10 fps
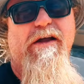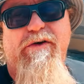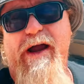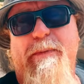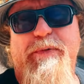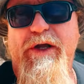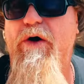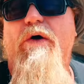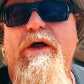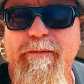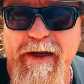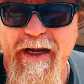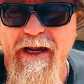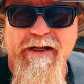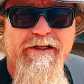crapiola, man.